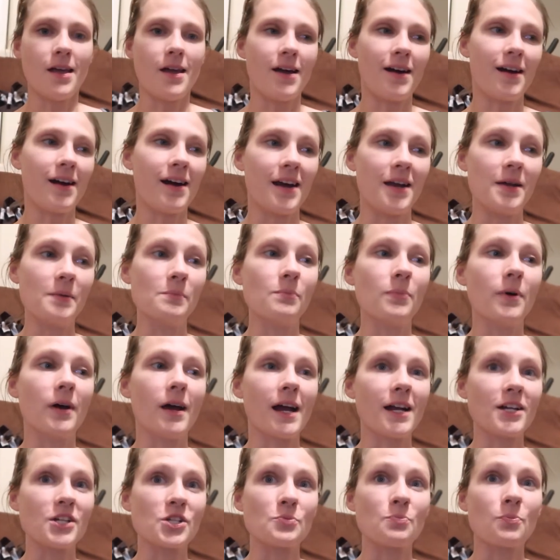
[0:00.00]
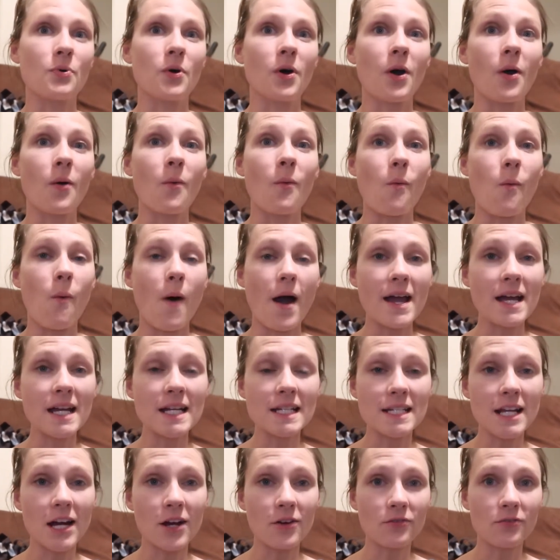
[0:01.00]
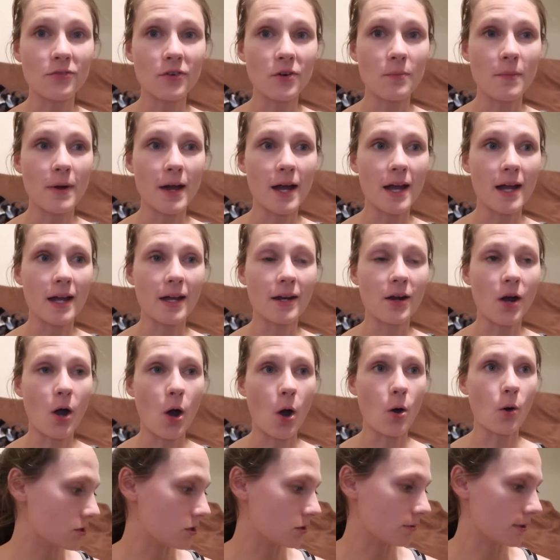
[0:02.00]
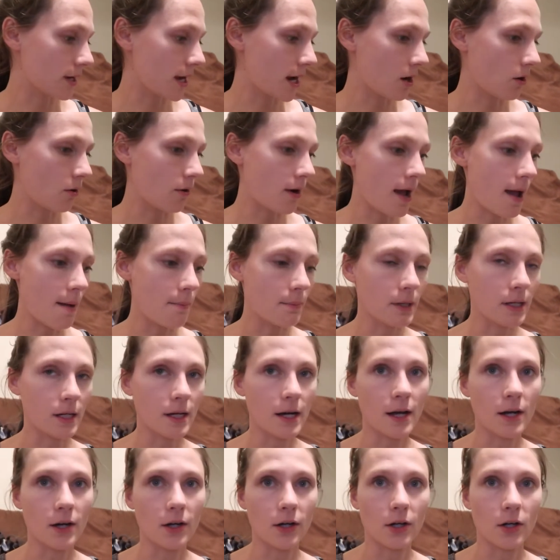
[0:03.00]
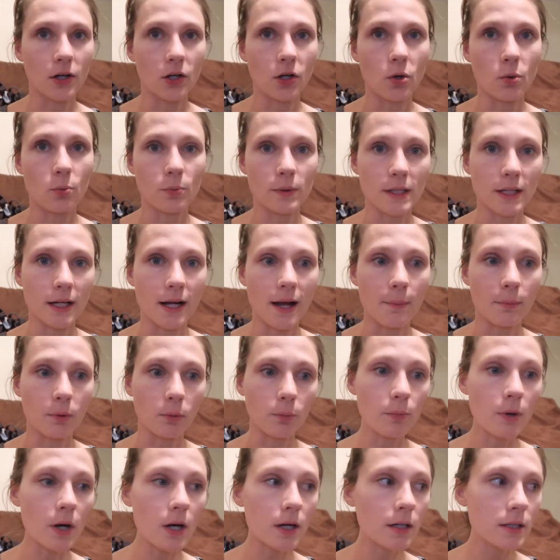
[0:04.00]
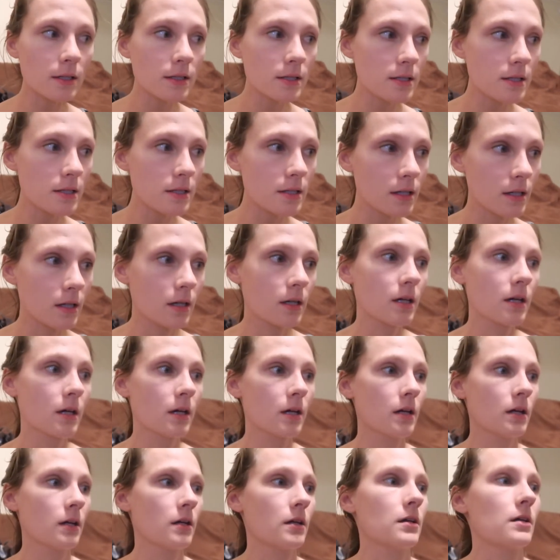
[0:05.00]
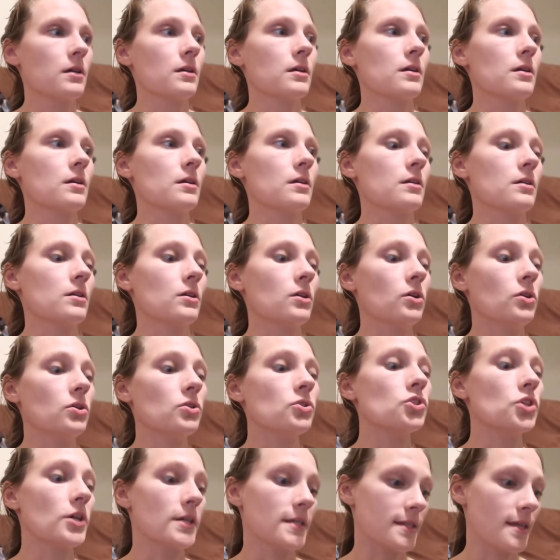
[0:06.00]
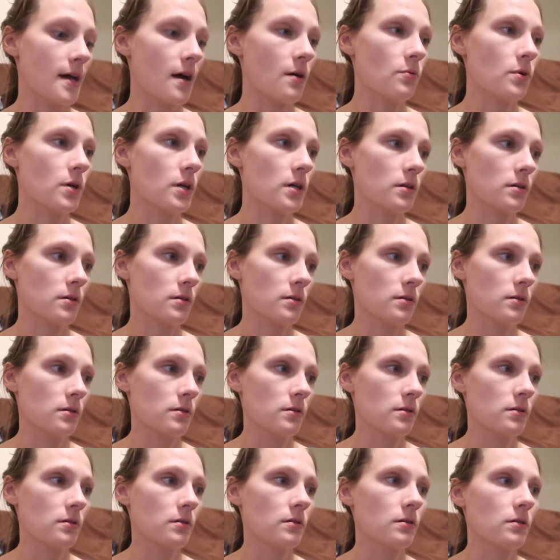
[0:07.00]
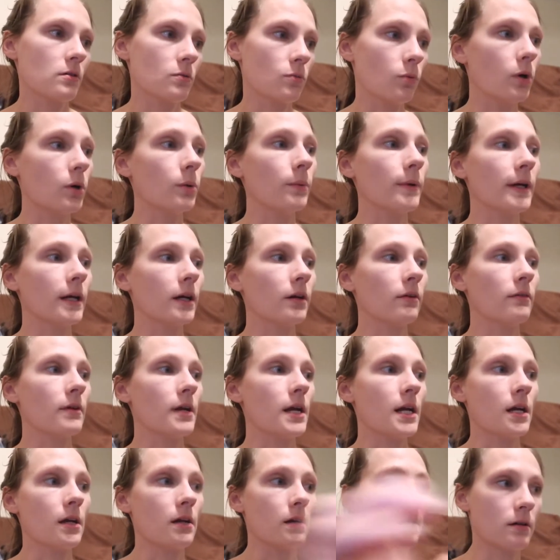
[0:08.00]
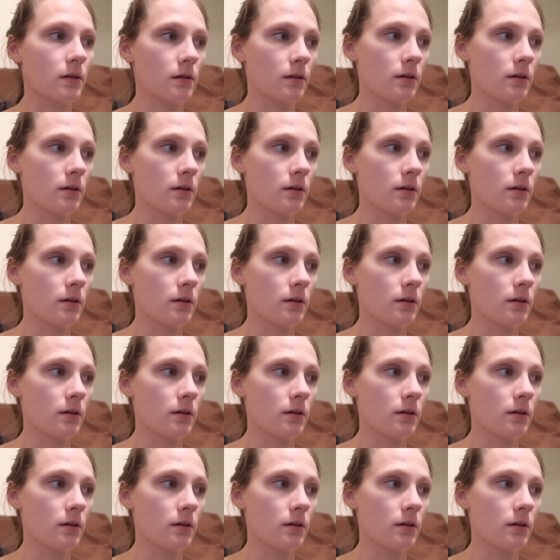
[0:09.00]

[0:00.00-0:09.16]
Alright, but I just put Wyatt down for bed. So now Emma and I are gonna go read a couple books. No, we didn't. Just that one? What are we gonna read?